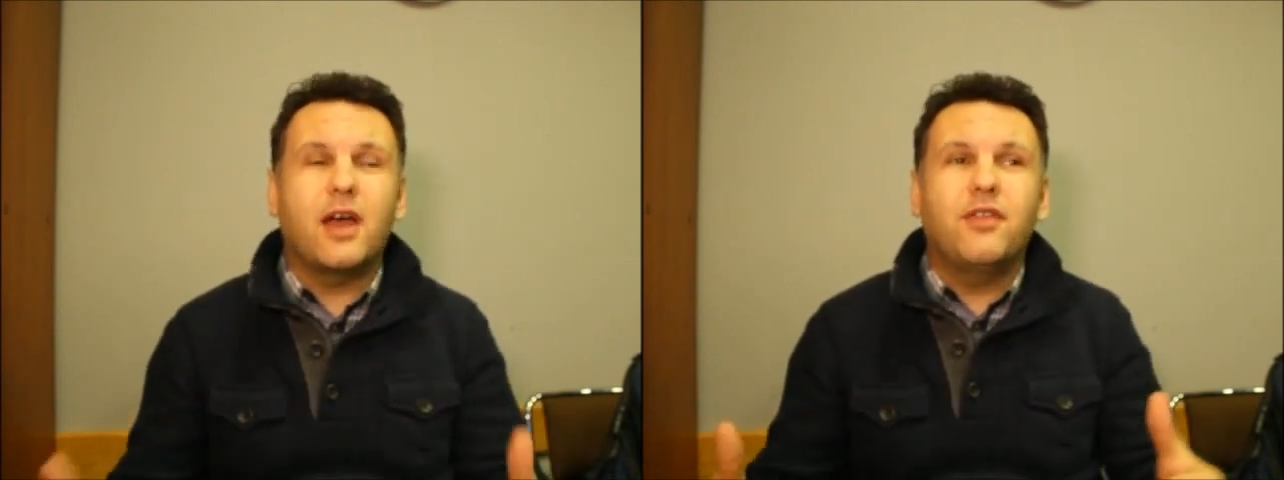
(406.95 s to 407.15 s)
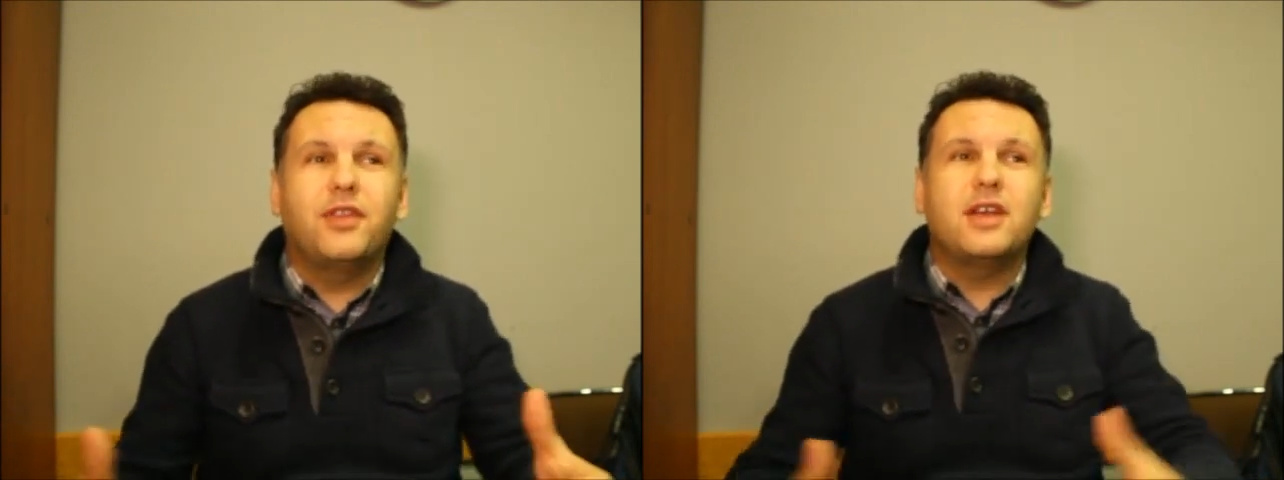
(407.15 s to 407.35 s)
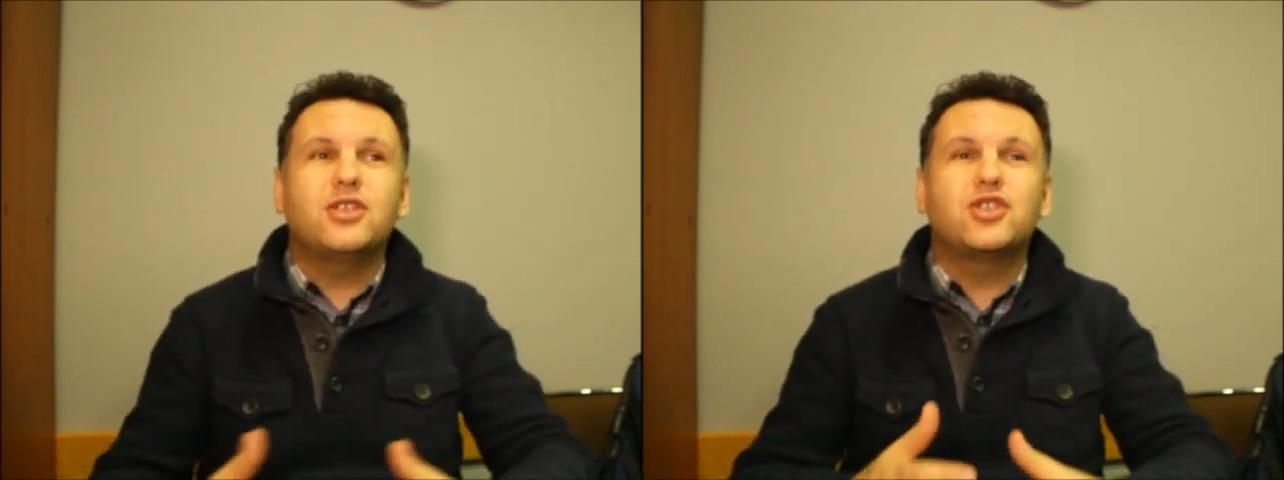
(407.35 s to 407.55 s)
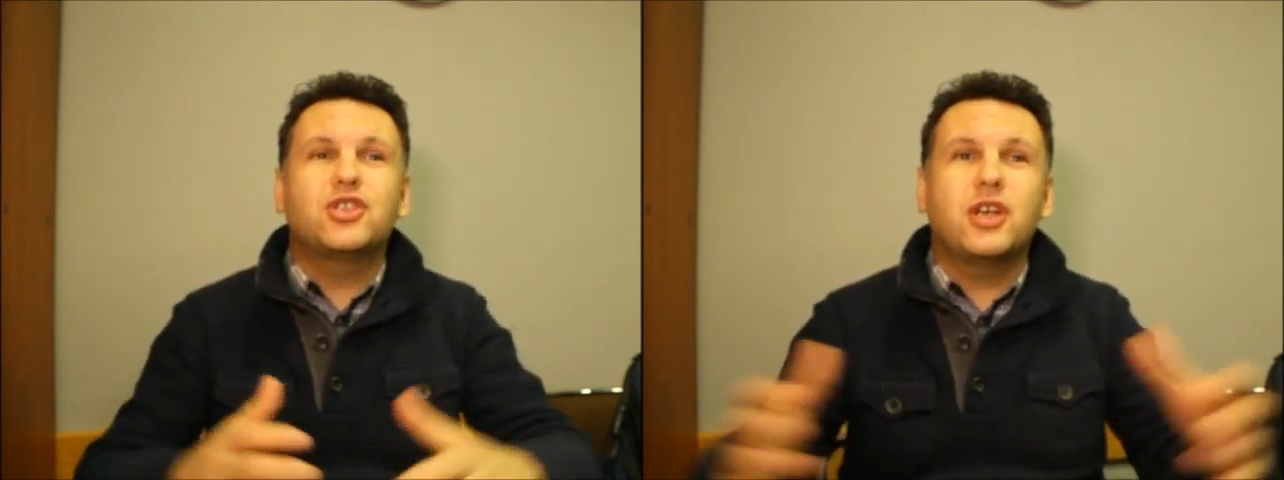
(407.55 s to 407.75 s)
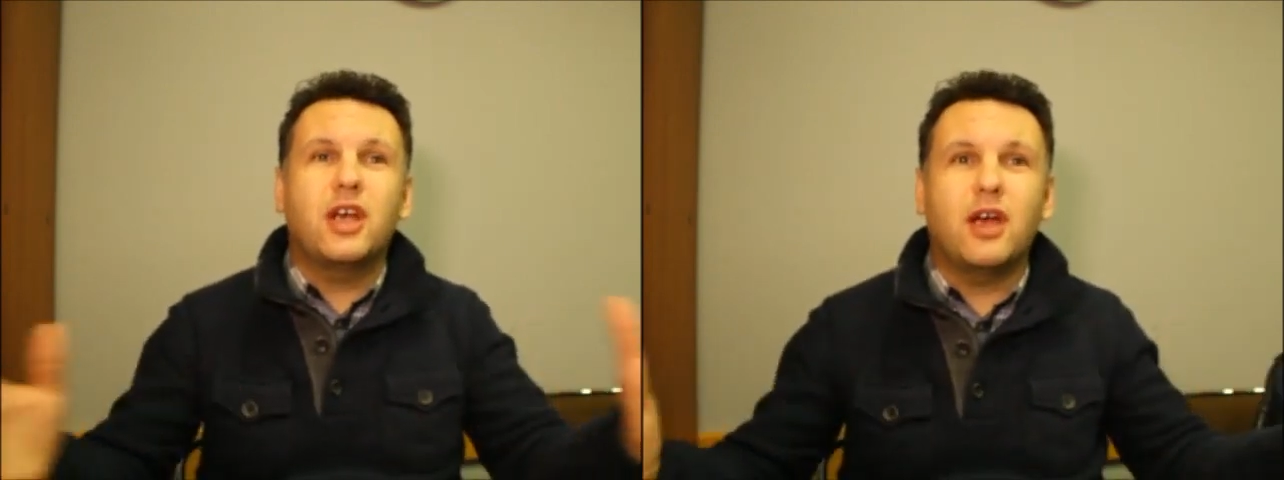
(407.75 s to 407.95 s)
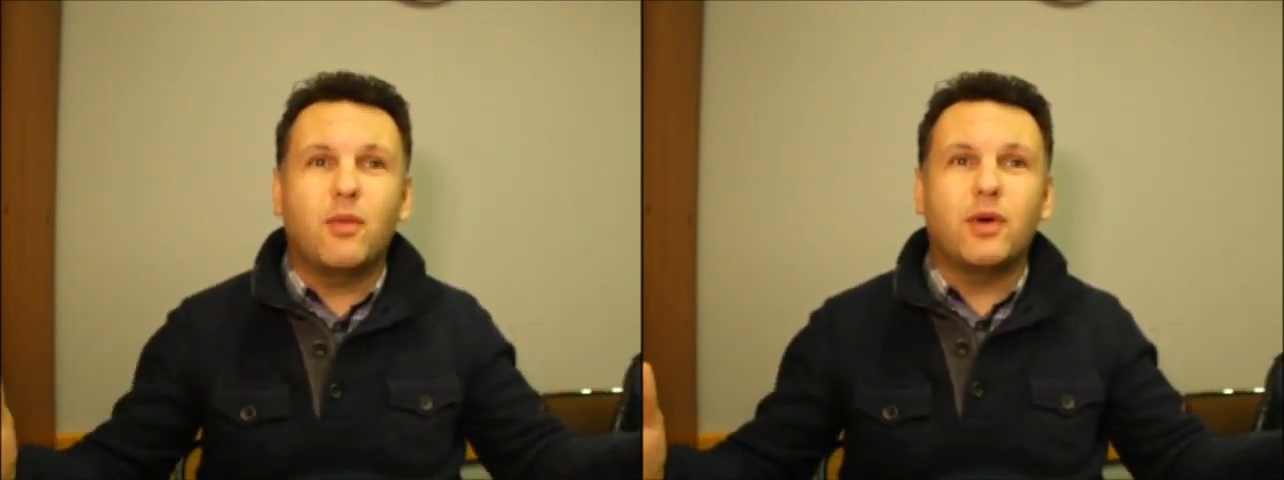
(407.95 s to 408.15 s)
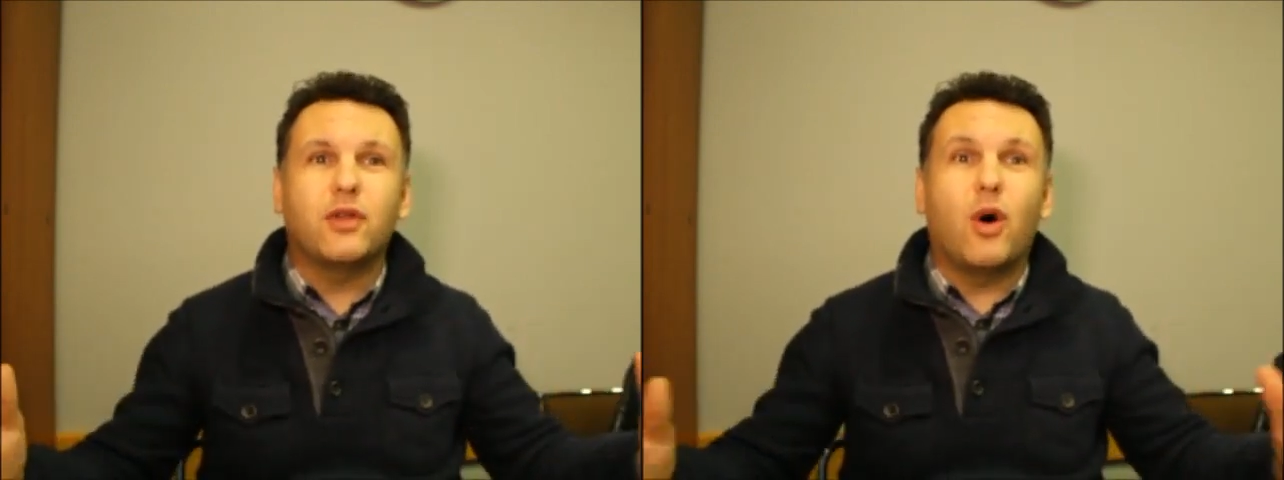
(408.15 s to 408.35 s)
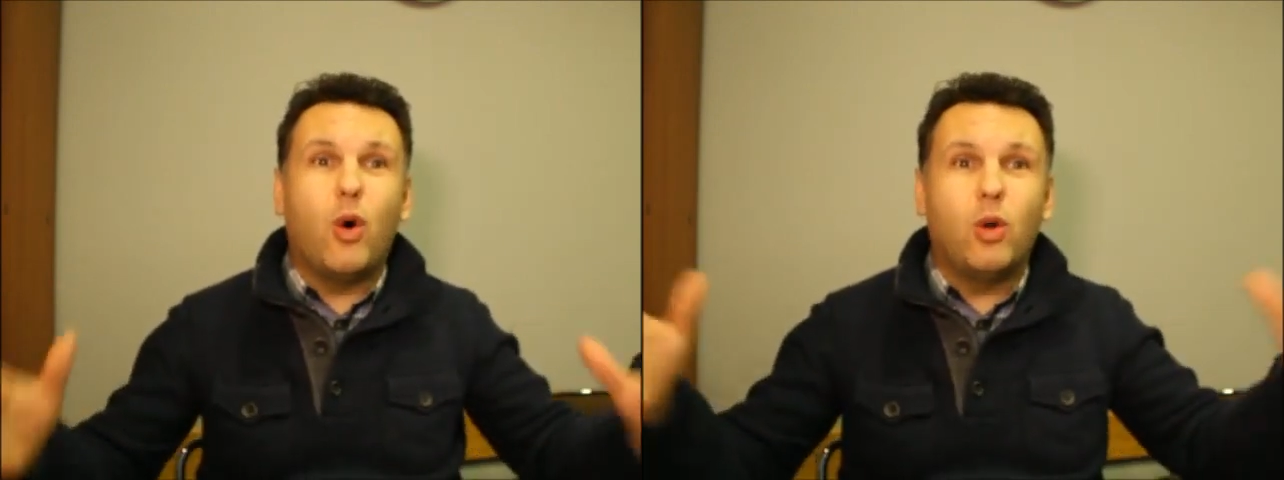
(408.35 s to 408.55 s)
and they share
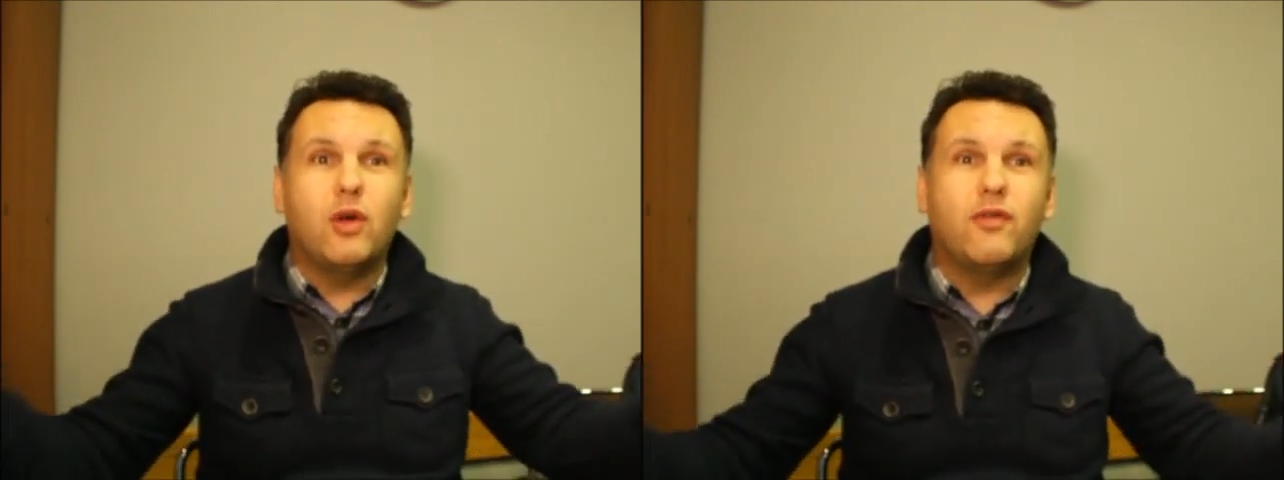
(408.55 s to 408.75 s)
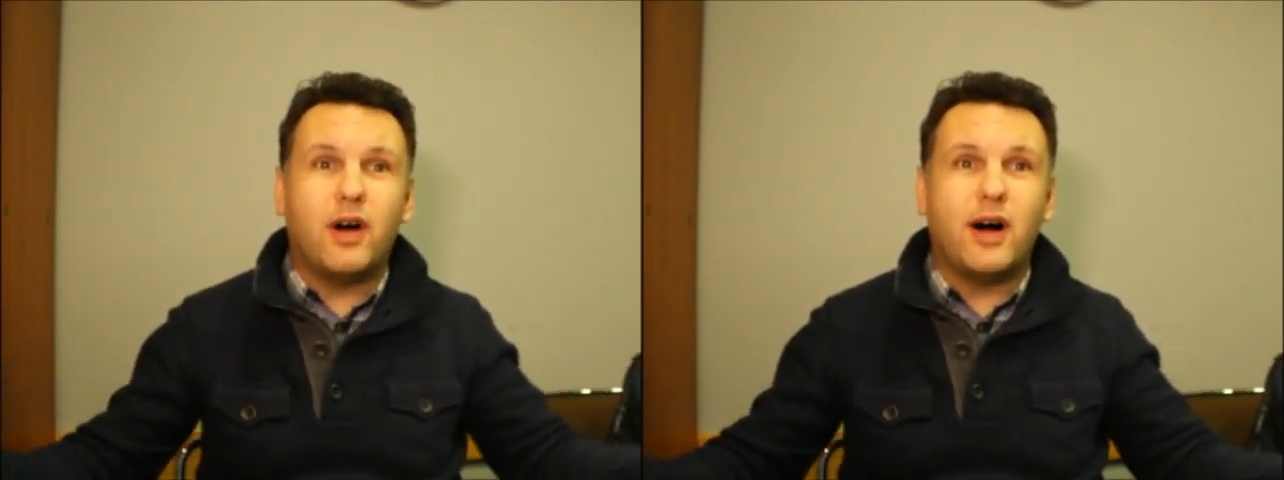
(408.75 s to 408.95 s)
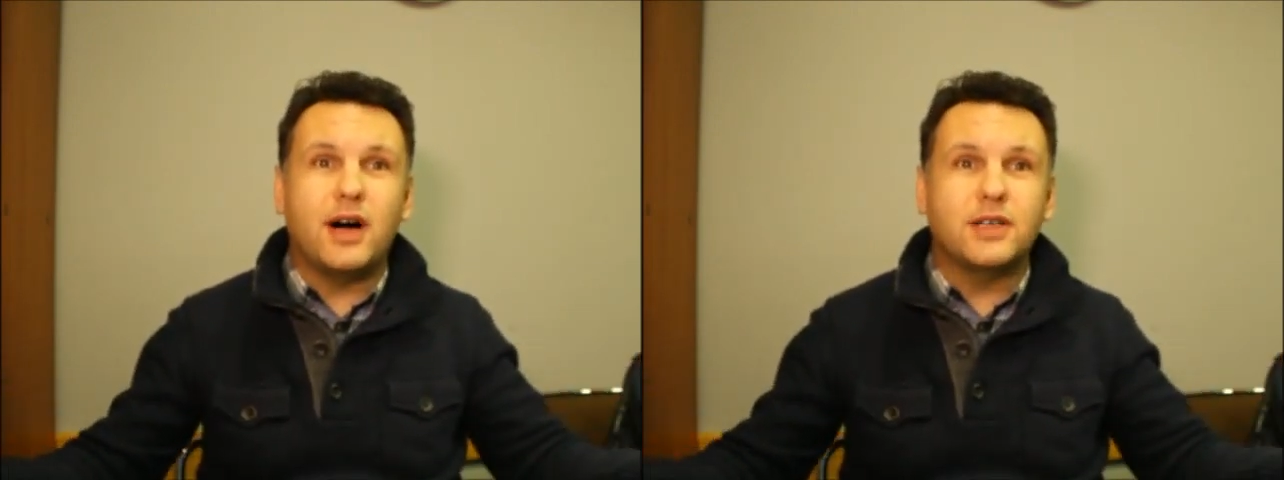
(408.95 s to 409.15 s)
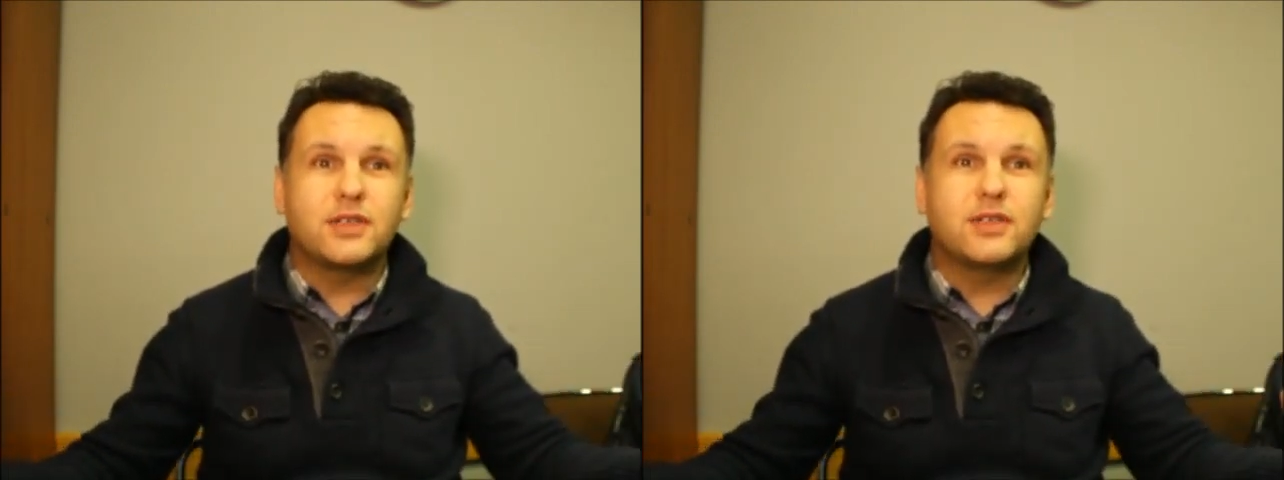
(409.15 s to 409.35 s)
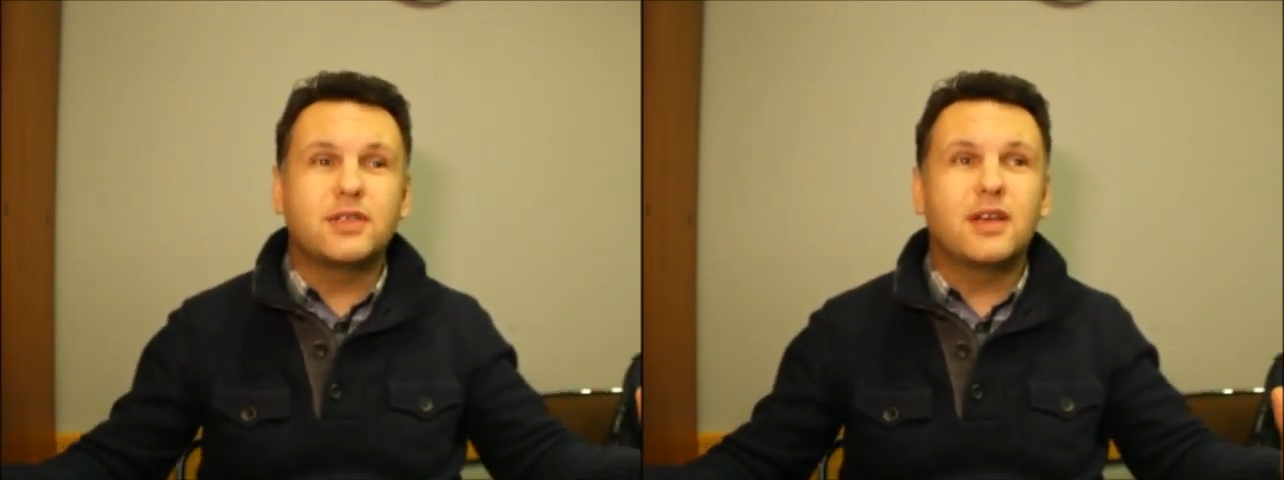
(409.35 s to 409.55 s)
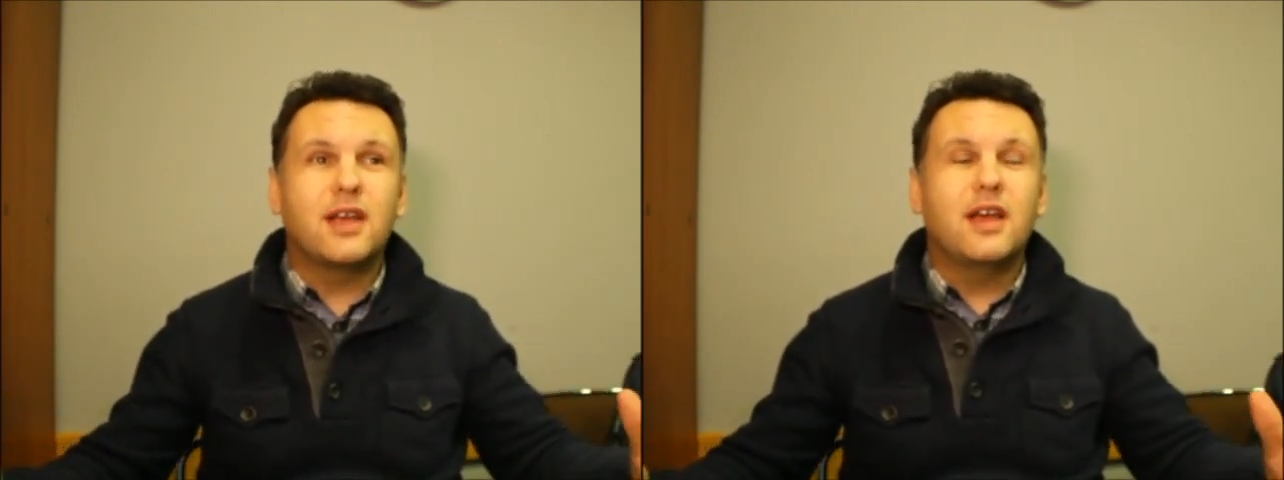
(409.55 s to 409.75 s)
with all of us